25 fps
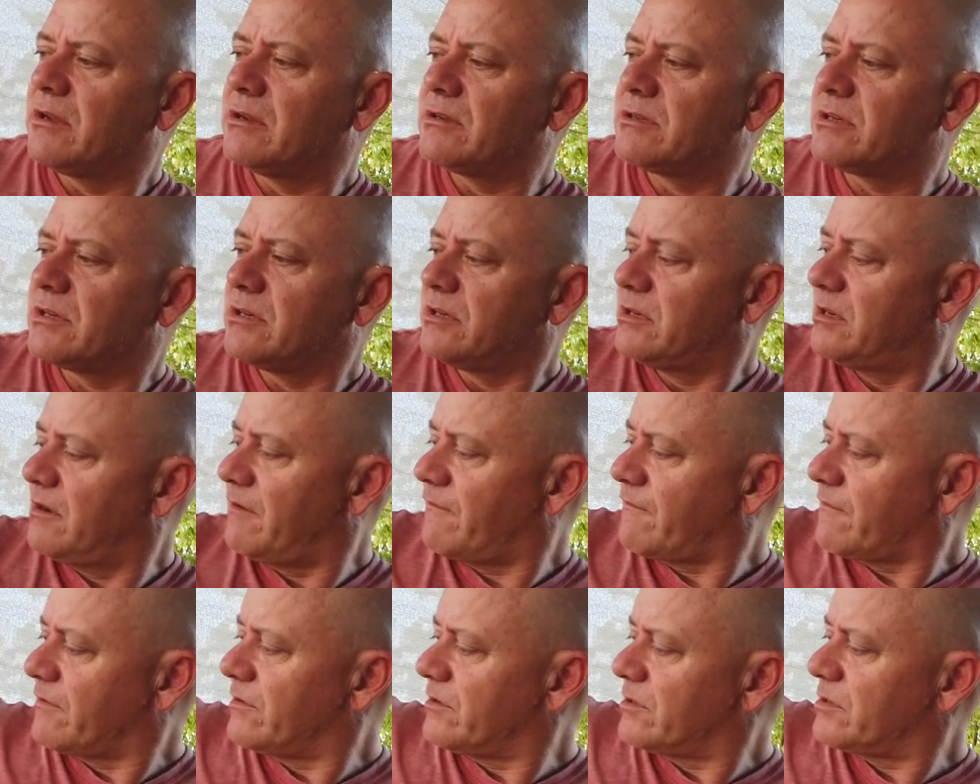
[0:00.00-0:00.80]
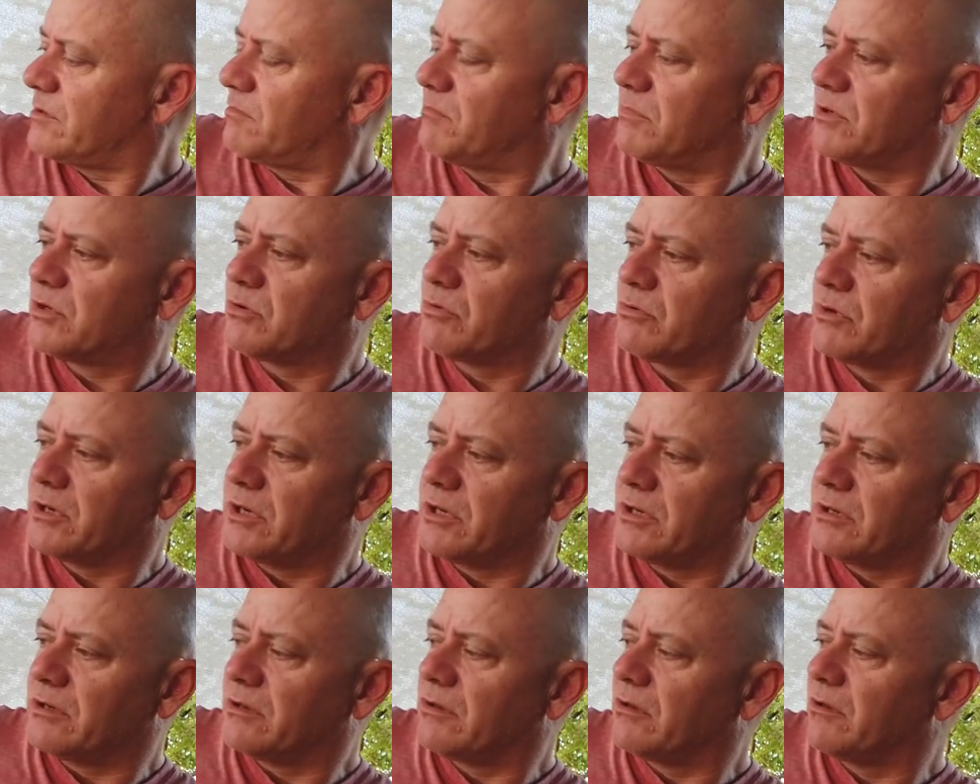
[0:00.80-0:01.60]
there's a difference
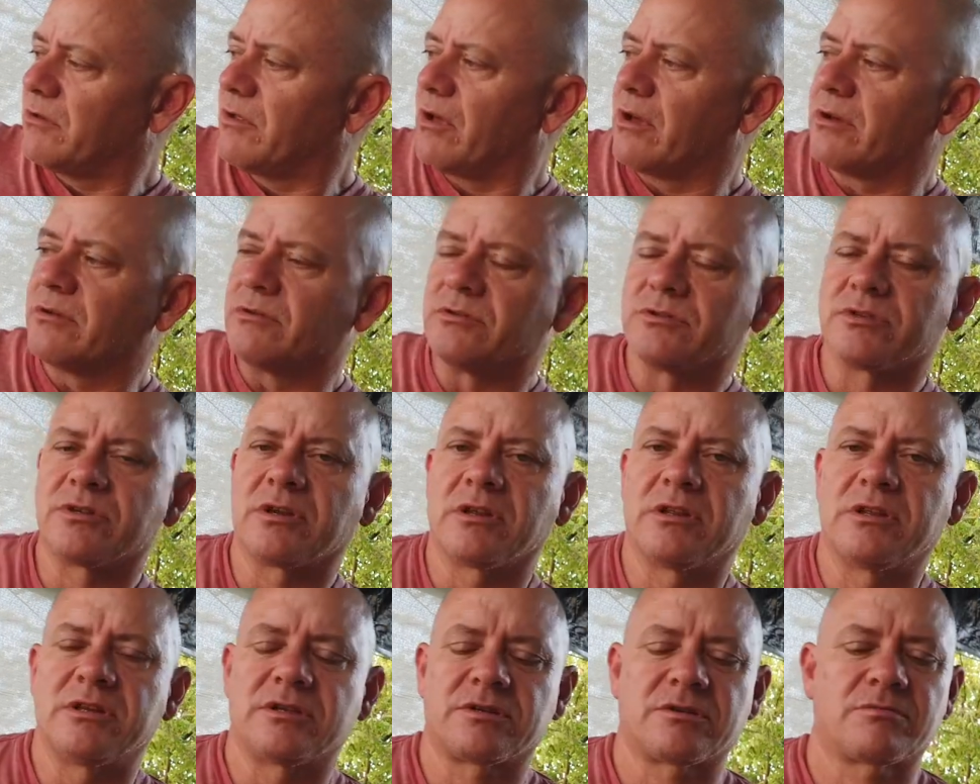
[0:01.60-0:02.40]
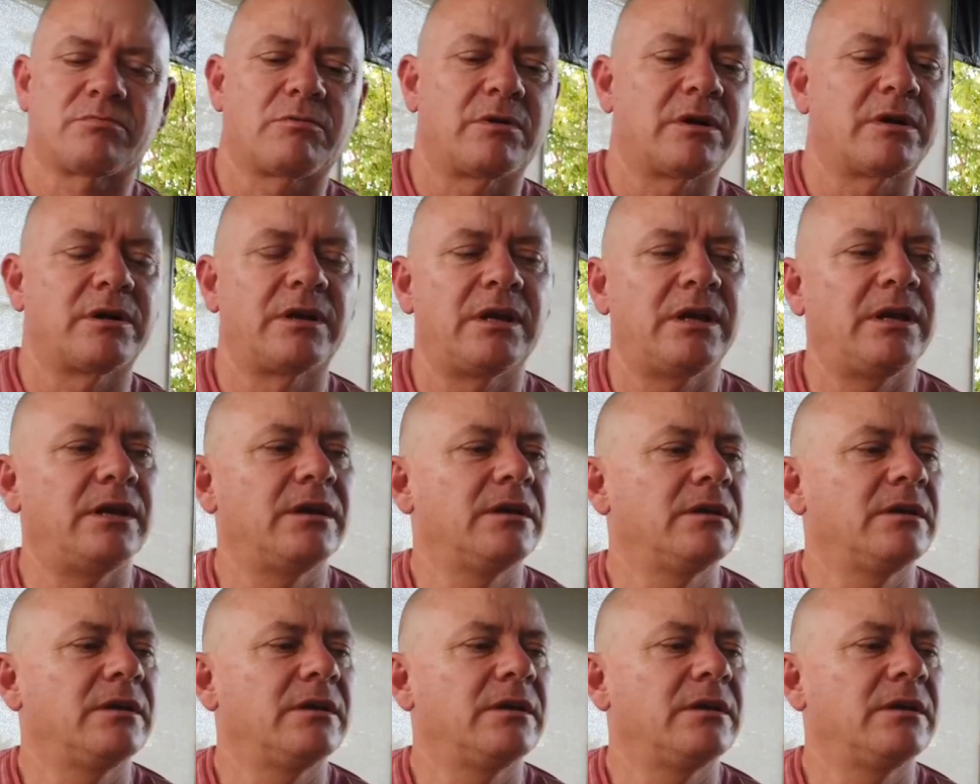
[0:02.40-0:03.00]
between those. So this one